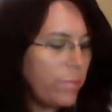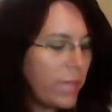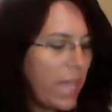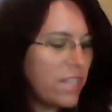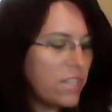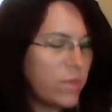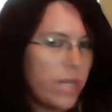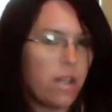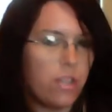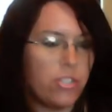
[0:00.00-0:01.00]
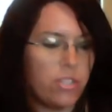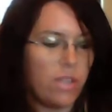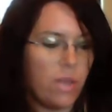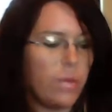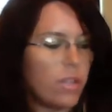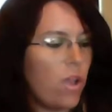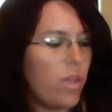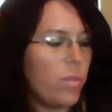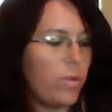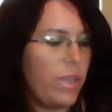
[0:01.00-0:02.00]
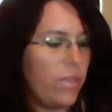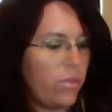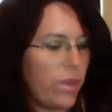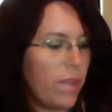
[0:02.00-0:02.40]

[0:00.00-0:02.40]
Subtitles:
but it has 3 notches, so I'm going to call it Burlette 3.